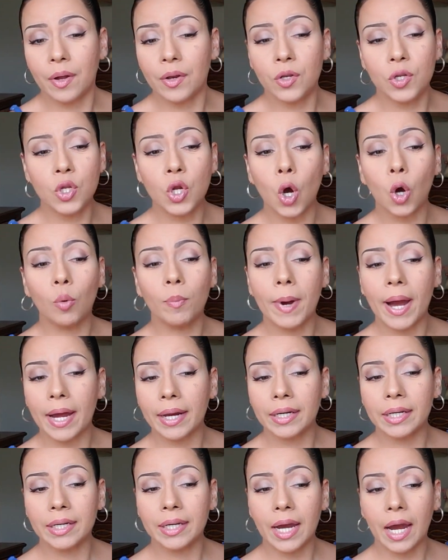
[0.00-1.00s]

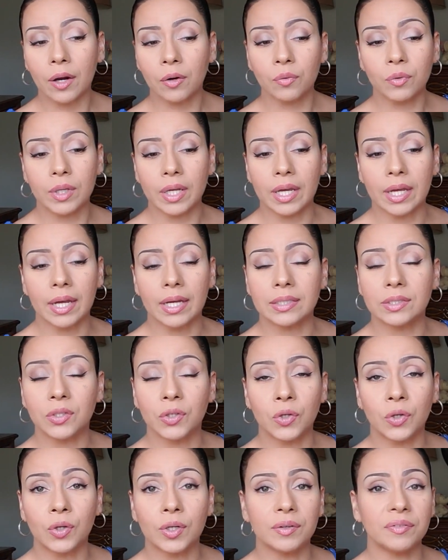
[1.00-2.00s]
nobody, I don't think, has
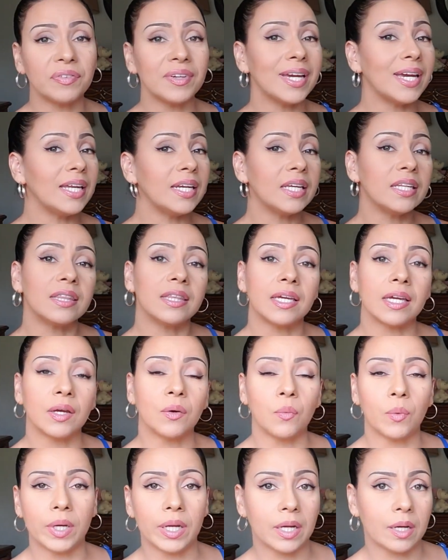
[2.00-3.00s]
heard of
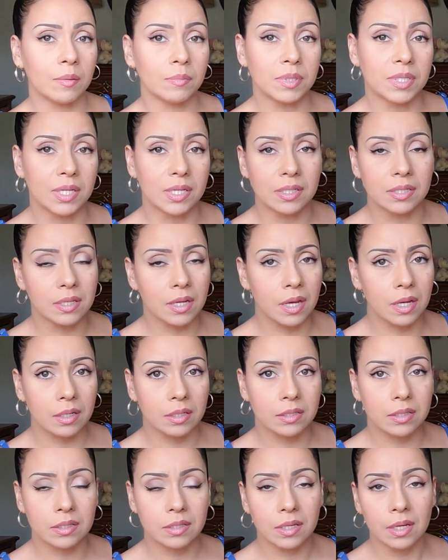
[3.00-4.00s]
anything when it comes to his
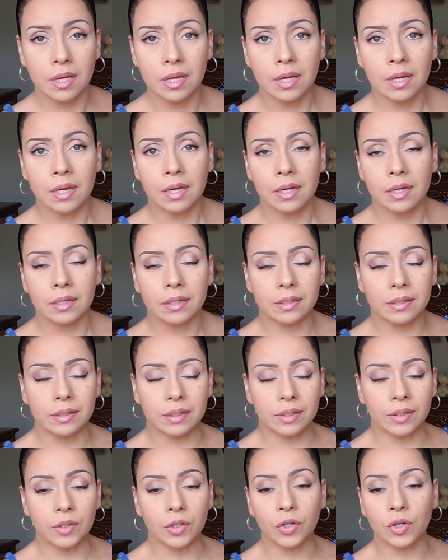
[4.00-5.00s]
ex
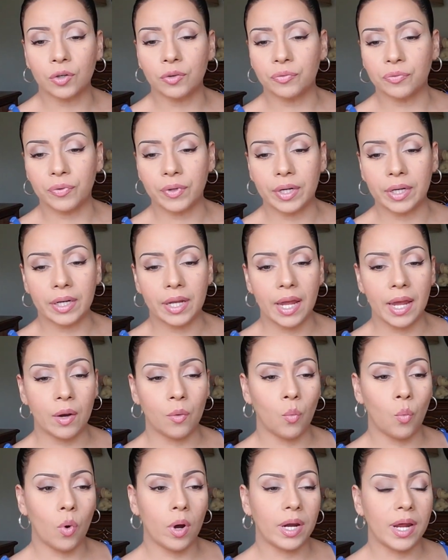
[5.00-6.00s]
girlfriend
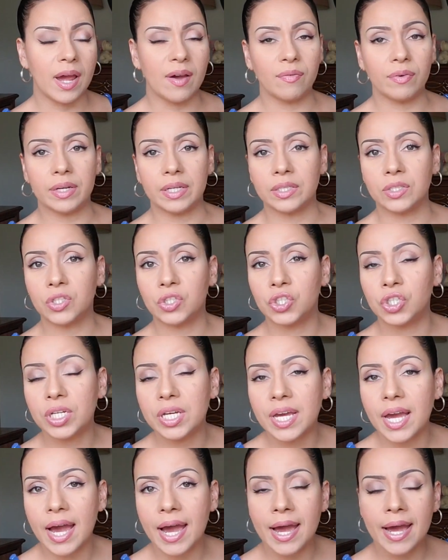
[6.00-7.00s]
and what evidence
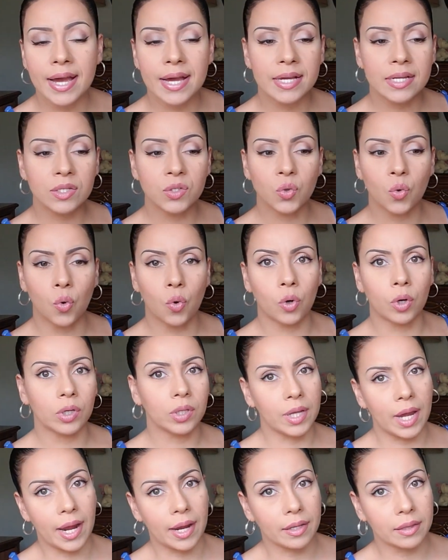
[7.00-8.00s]
she has or
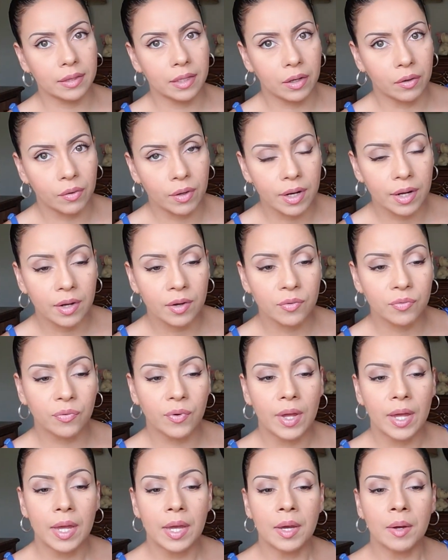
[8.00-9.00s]
lack thereof.
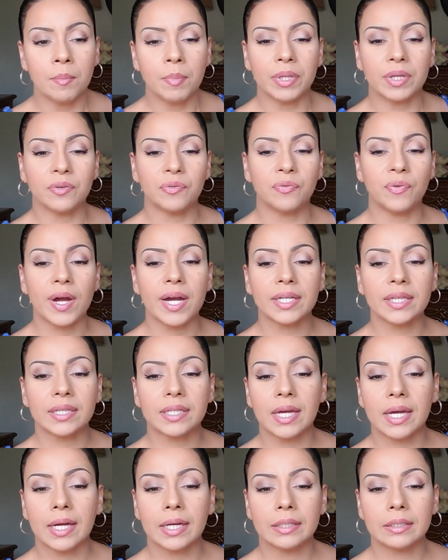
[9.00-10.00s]
But the fact
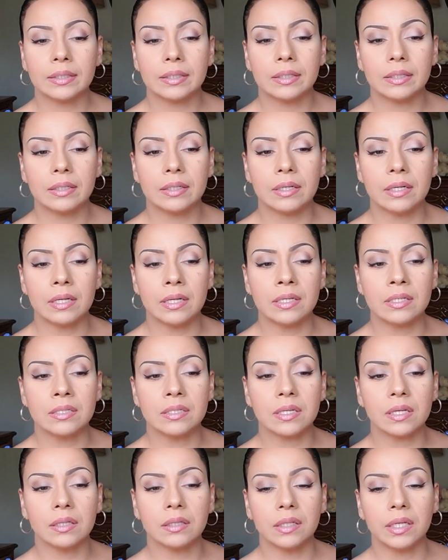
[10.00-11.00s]
that
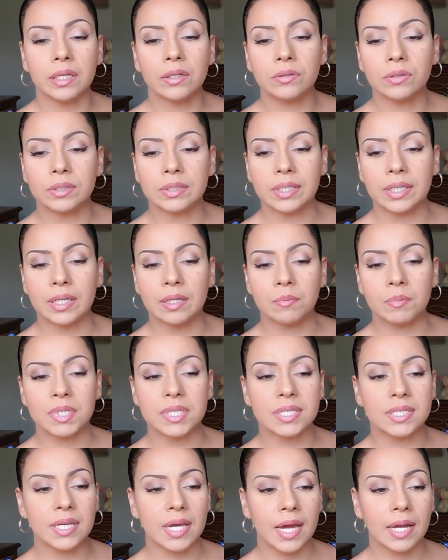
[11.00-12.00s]
his legal team
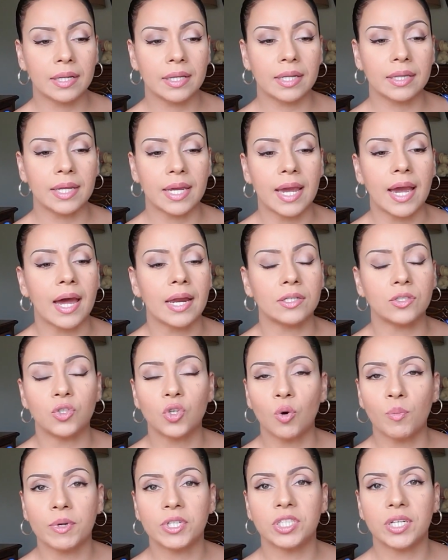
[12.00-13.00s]
said that they had
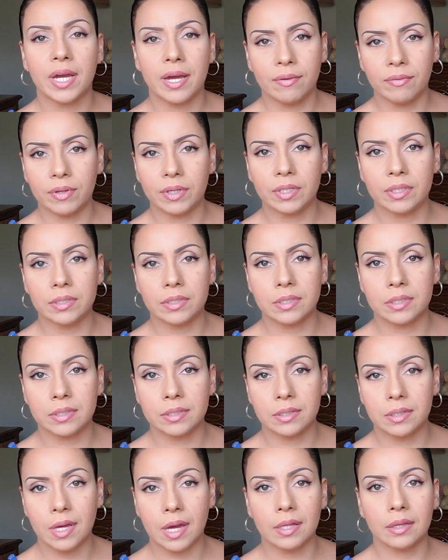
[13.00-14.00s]
so much
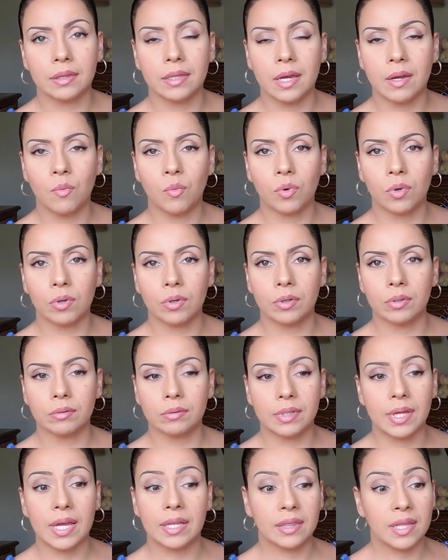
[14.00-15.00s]
evidence that
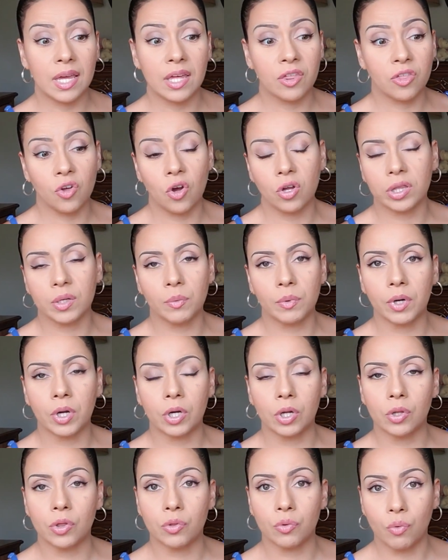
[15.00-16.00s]
they thought they were
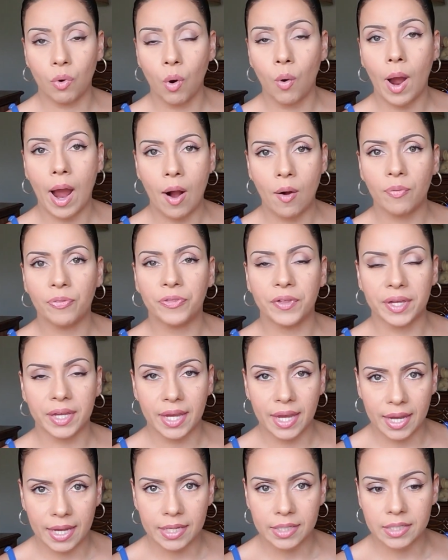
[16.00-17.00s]
going to throw out the
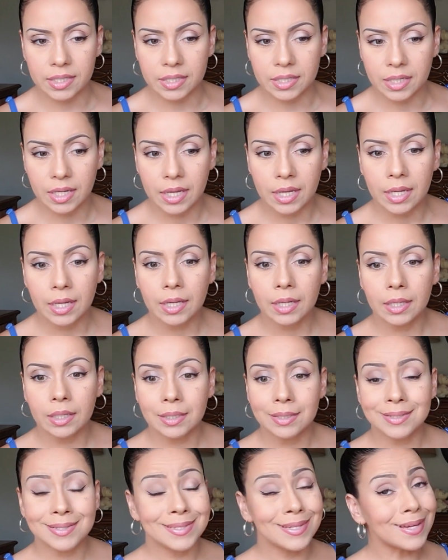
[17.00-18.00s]
case
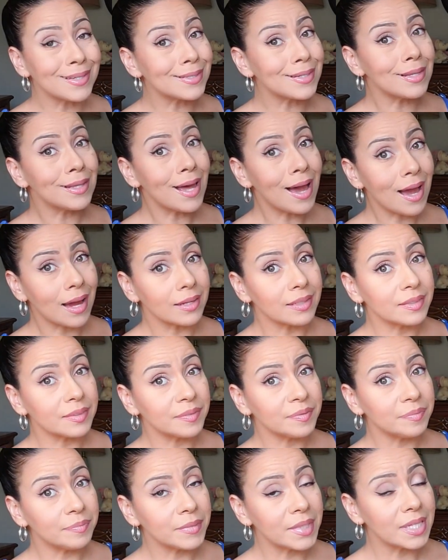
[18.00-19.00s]
says a lot.
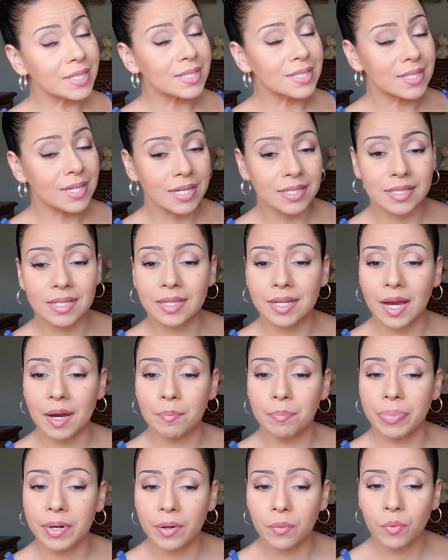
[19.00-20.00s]
It says a
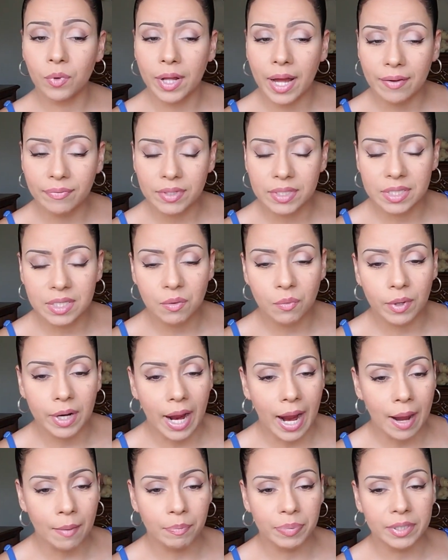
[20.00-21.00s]
lot, but we'll have to see what
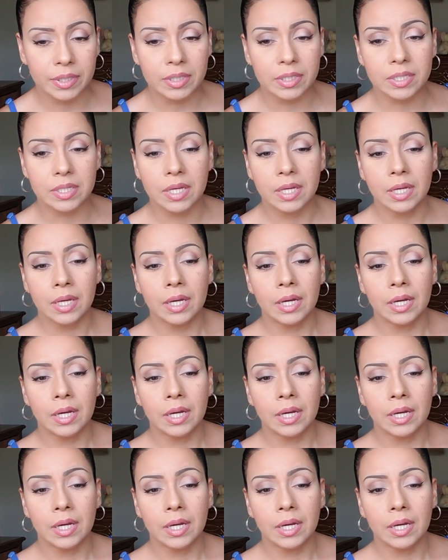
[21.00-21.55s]
happens